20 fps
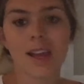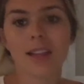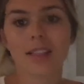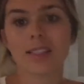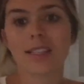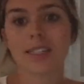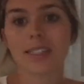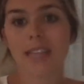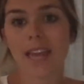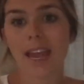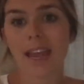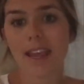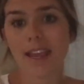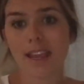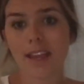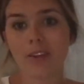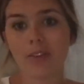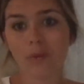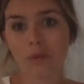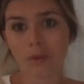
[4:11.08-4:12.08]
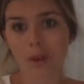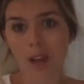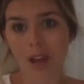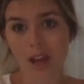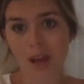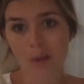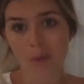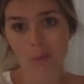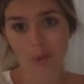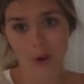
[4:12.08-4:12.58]
Today in
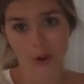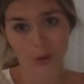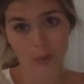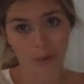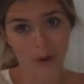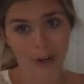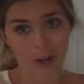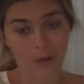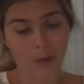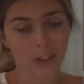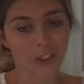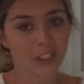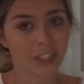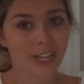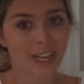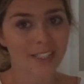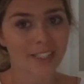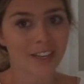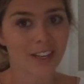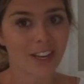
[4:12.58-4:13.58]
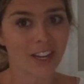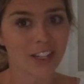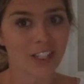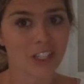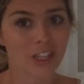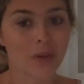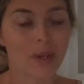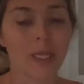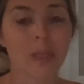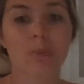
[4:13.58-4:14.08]
word work, what you guys are going to
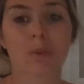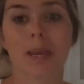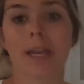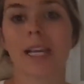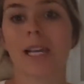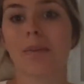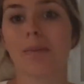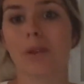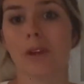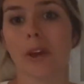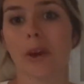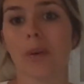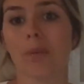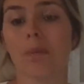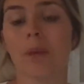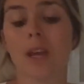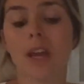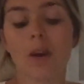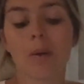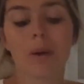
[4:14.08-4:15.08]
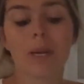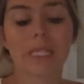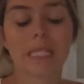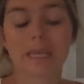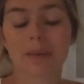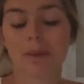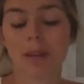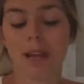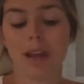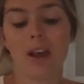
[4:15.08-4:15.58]
do is play kaboom with
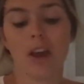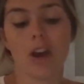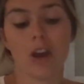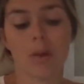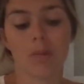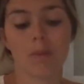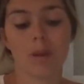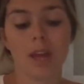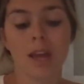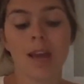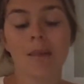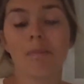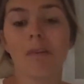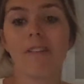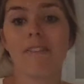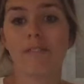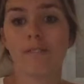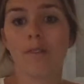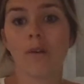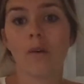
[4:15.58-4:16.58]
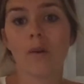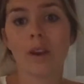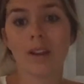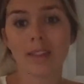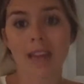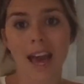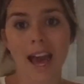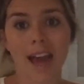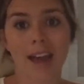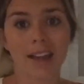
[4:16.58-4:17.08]
someone at home. Before
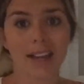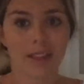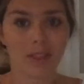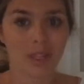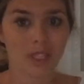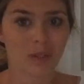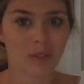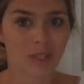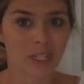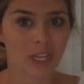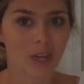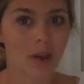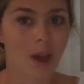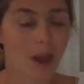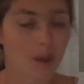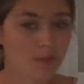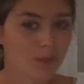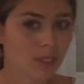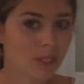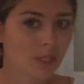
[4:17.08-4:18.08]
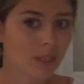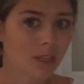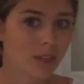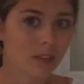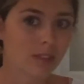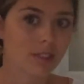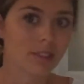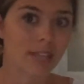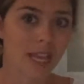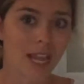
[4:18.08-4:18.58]
that, in this video, I'm just going to
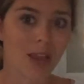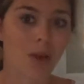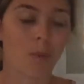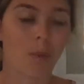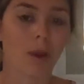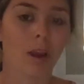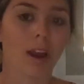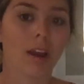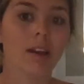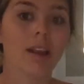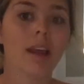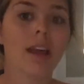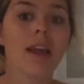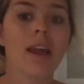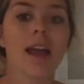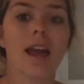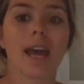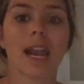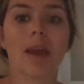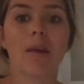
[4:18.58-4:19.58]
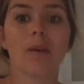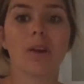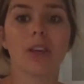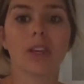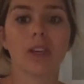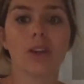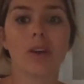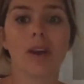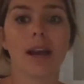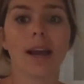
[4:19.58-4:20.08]
say a word, and I want
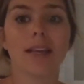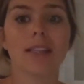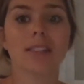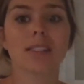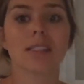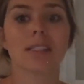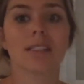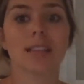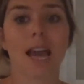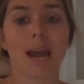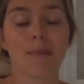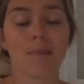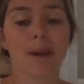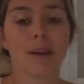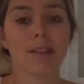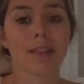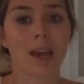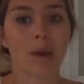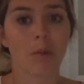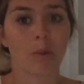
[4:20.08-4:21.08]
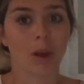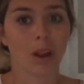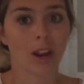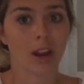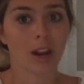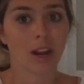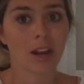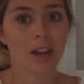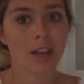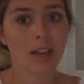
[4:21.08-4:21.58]
you guys to tap out that
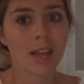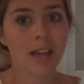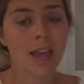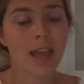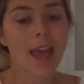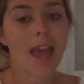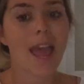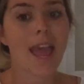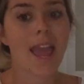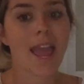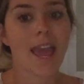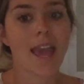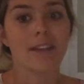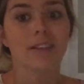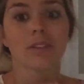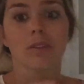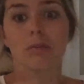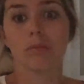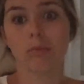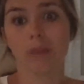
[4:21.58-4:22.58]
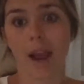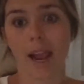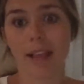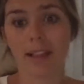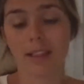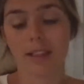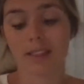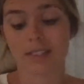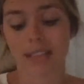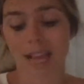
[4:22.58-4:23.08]
word and write
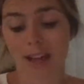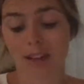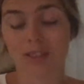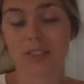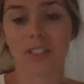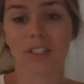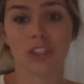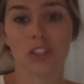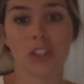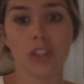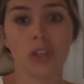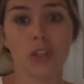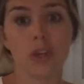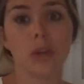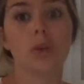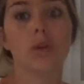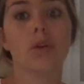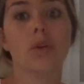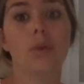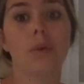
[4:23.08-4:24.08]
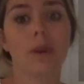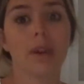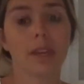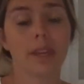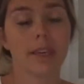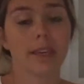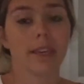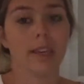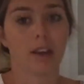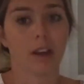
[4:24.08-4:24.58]
the sounds that you
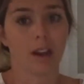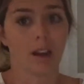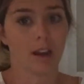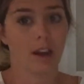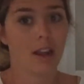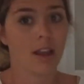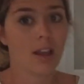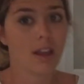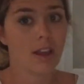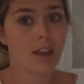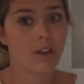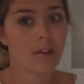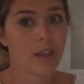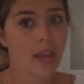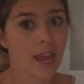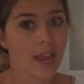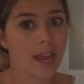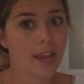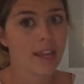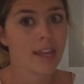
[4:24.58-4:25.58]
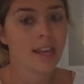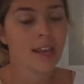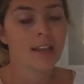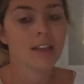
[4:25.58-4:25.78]
hear, okay?